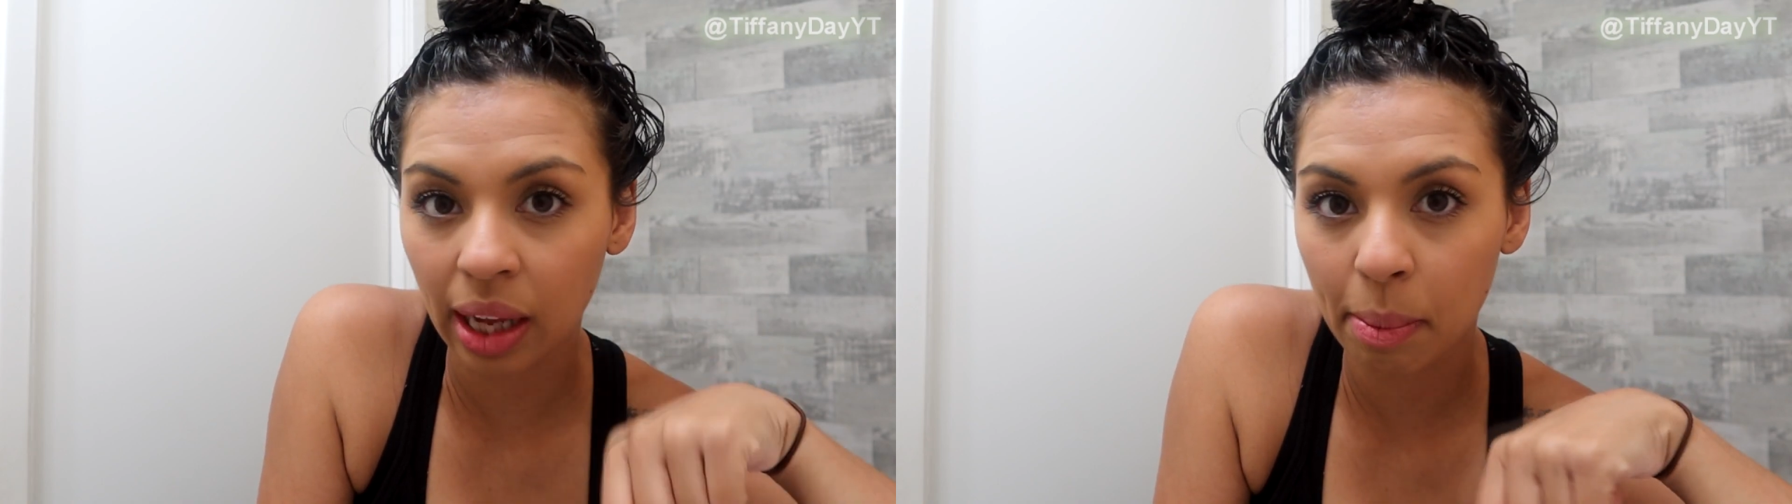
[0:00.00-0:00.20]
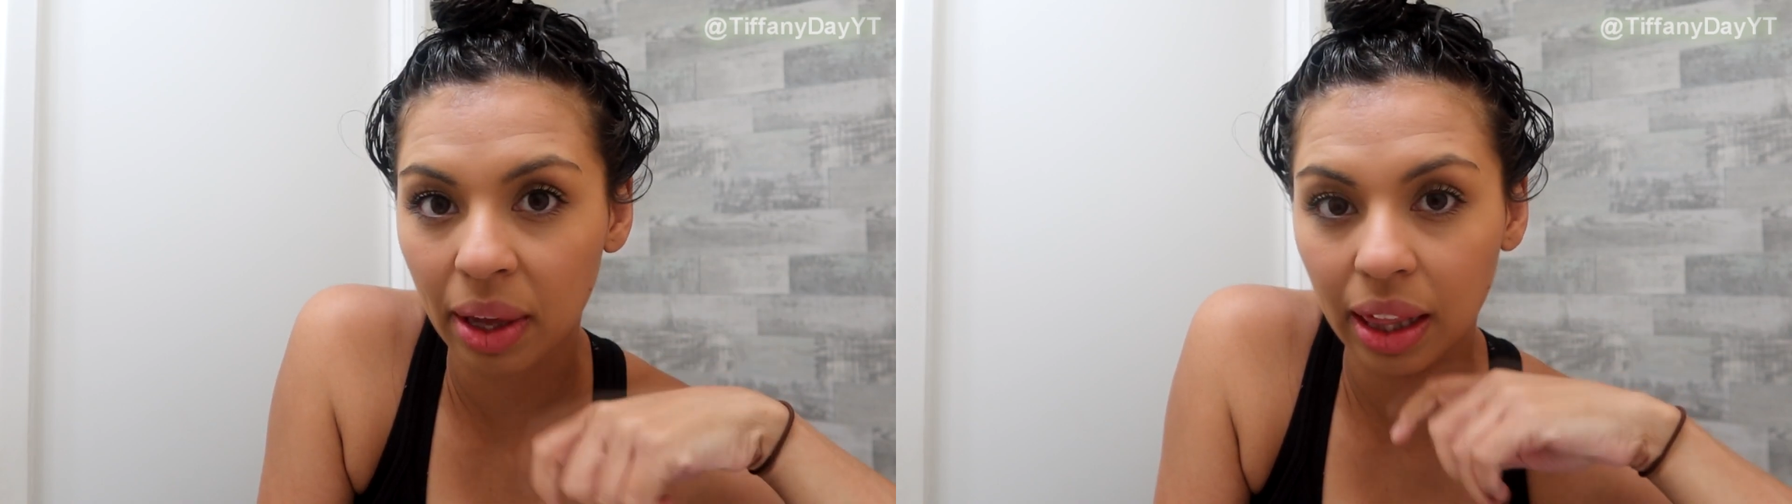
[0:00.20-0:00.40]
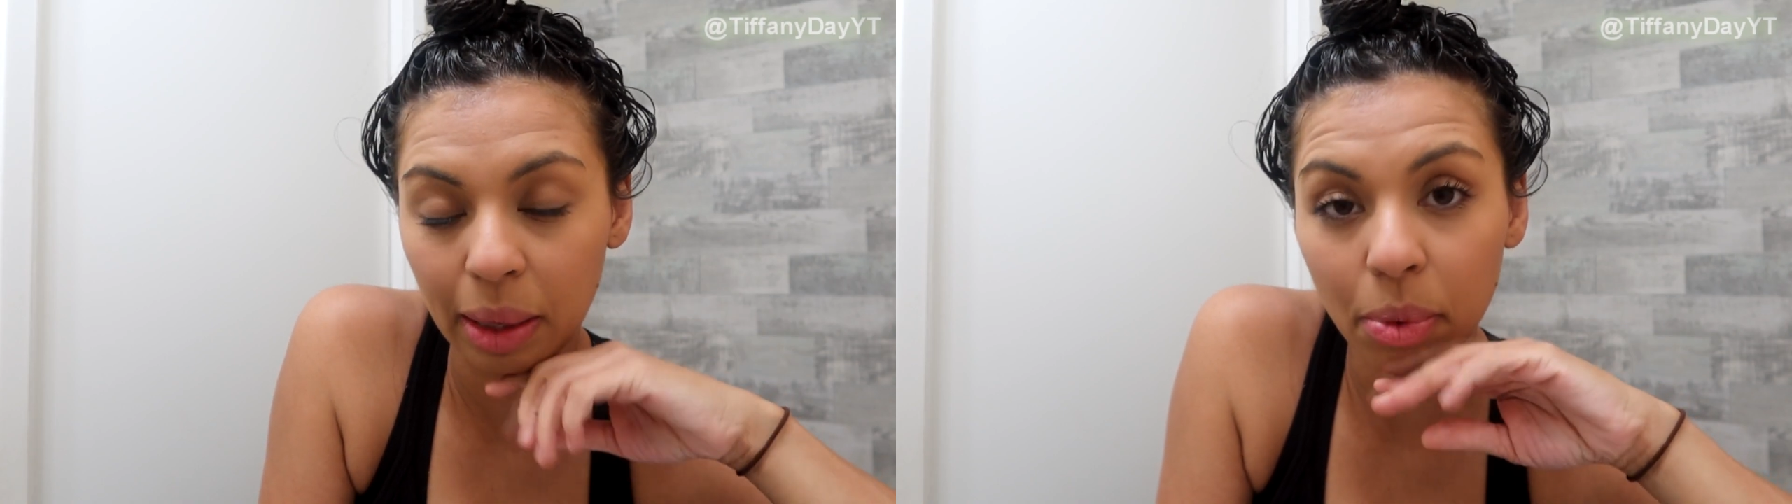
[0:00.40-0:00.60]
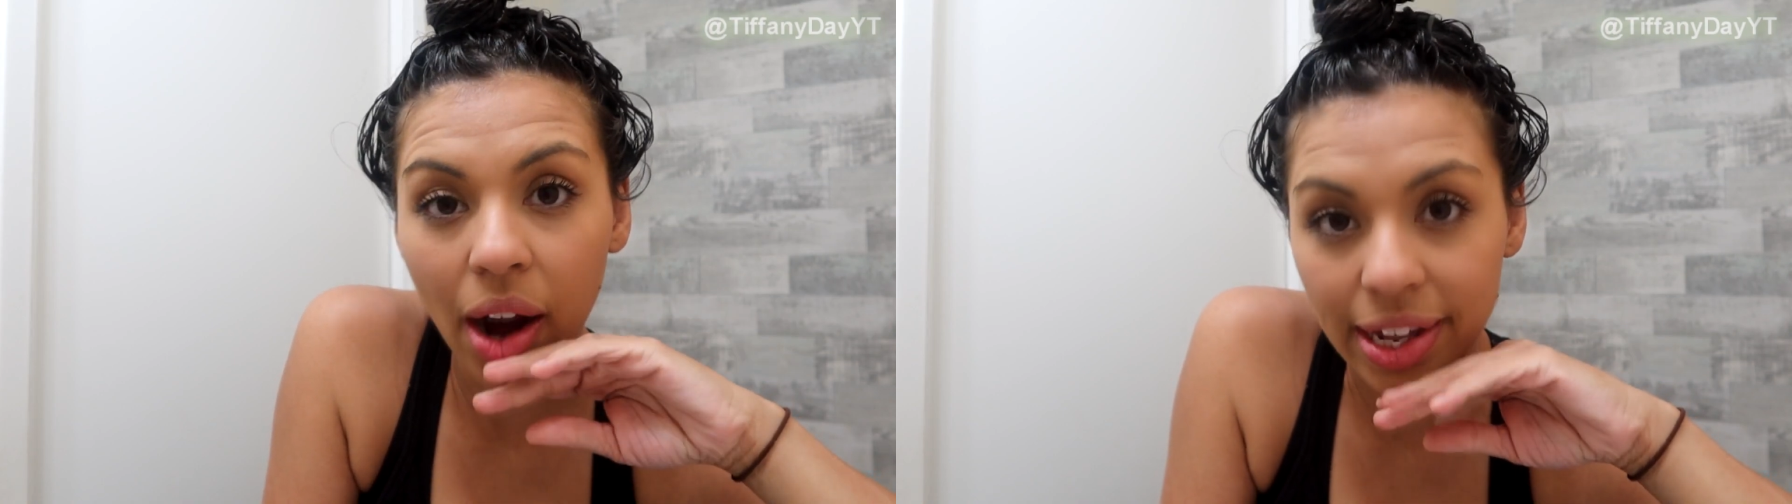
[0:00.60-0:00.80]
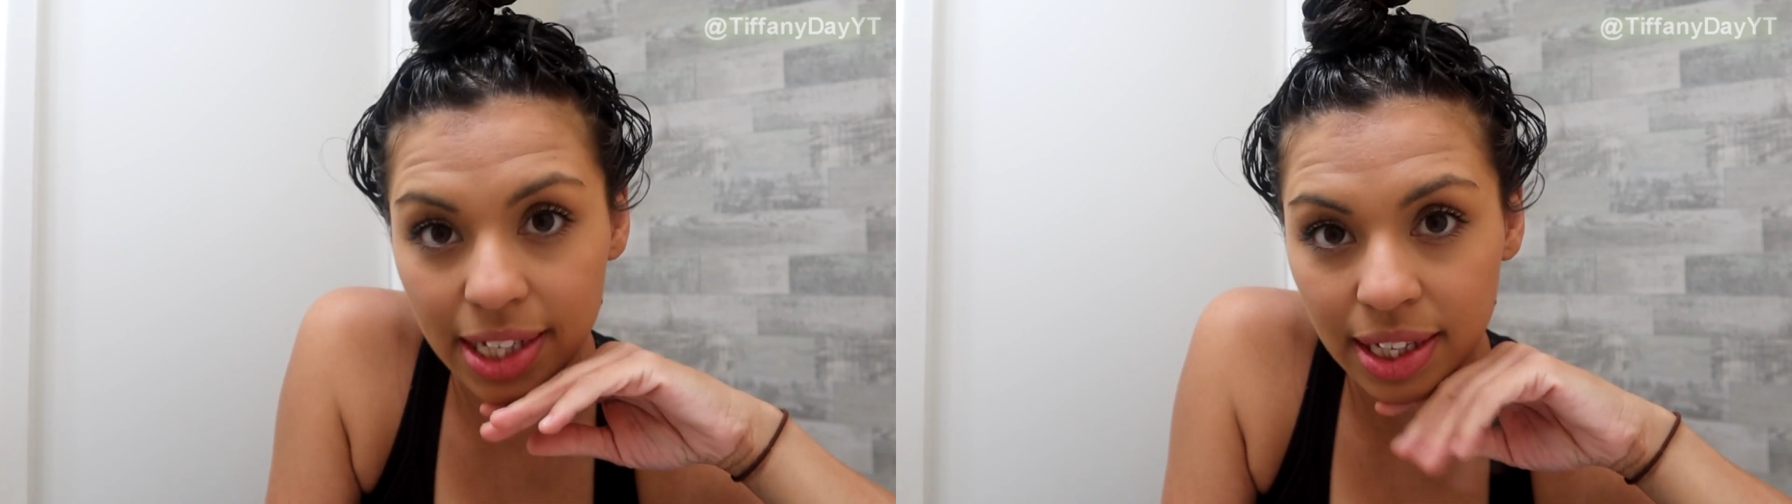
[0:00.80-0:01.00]
chemically
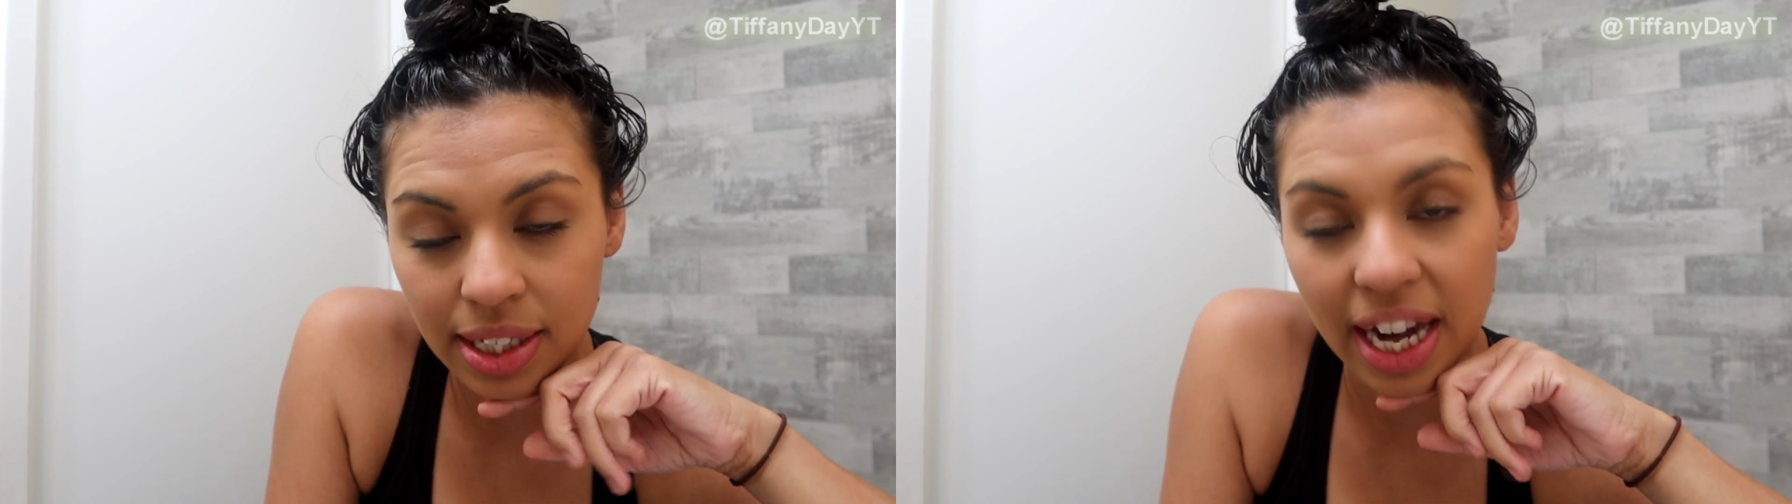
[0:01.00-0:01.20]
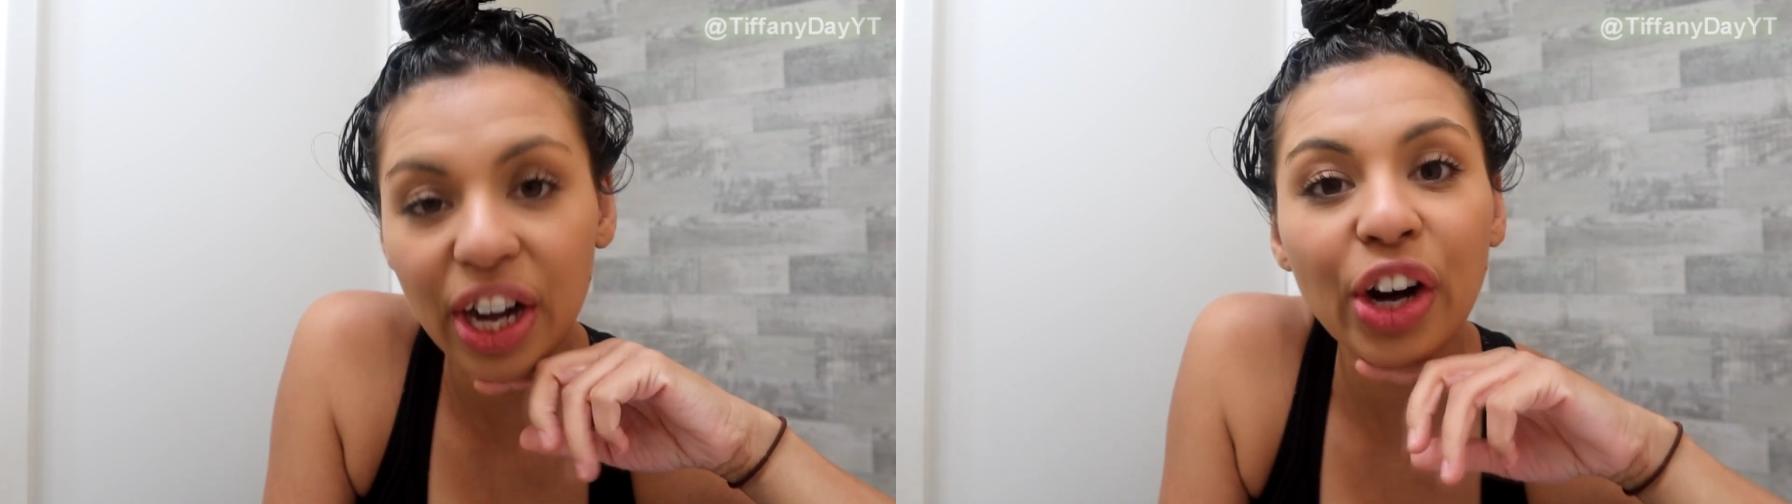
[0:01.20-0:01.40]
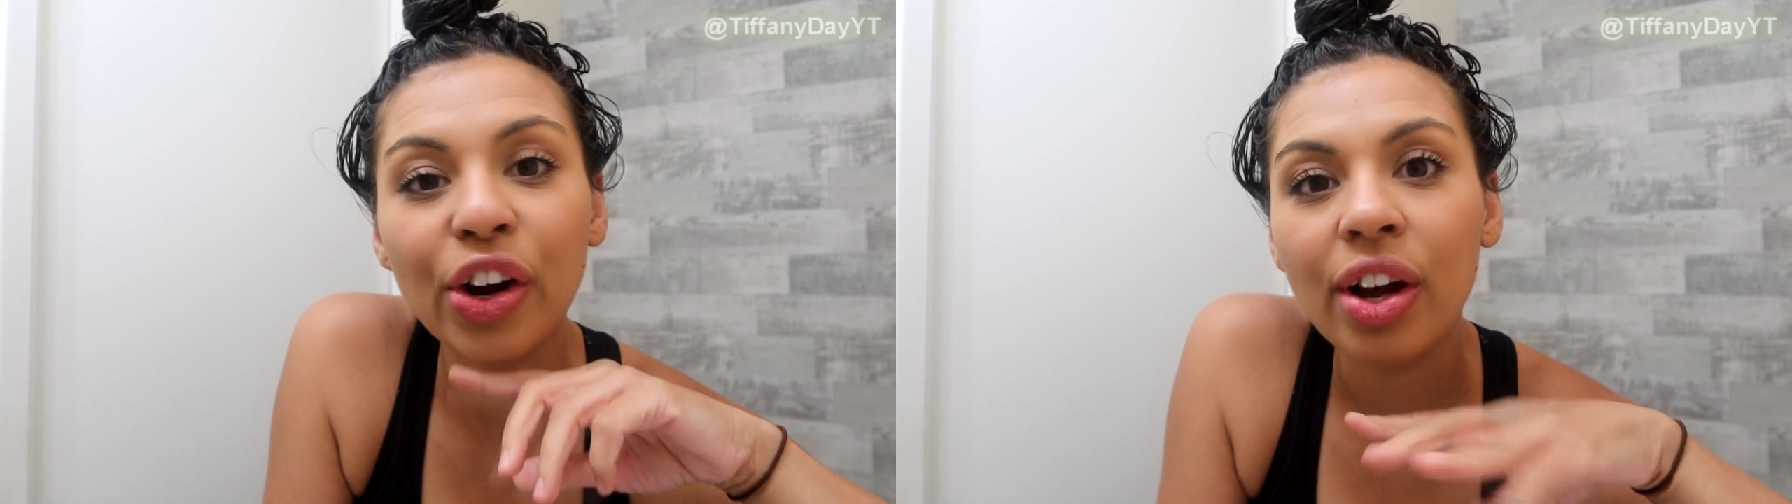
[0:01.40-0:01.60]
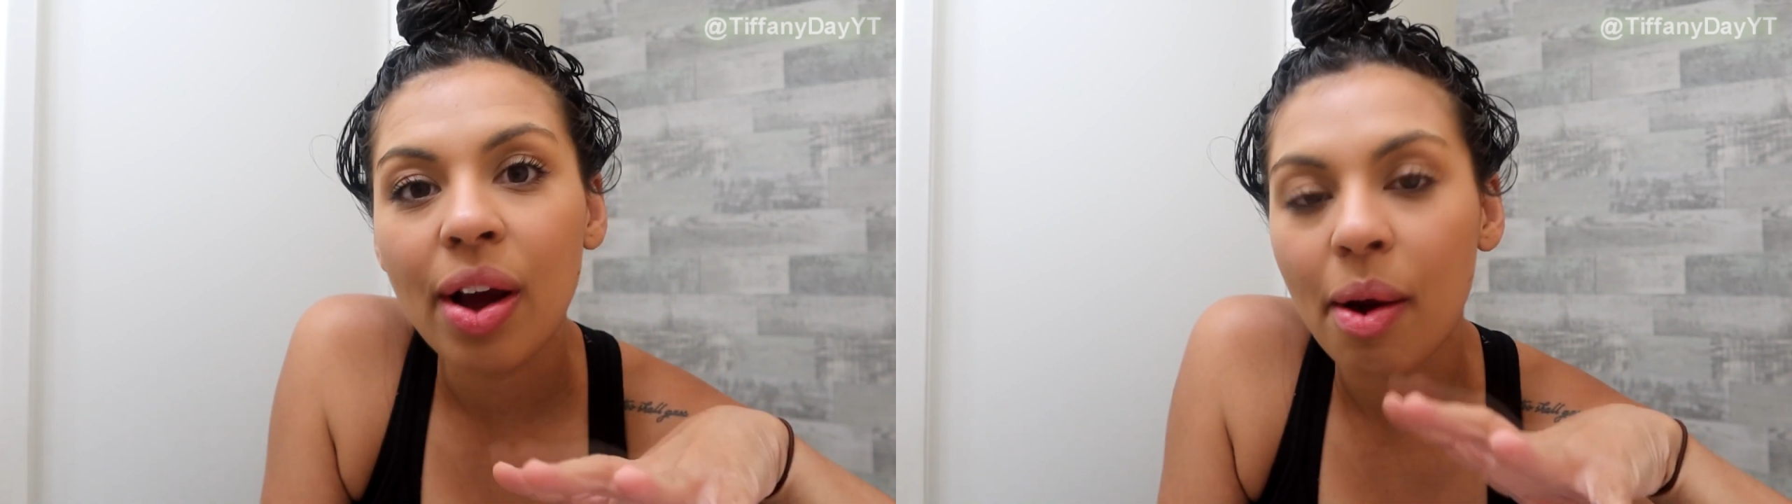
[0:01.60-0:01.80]
processed hair.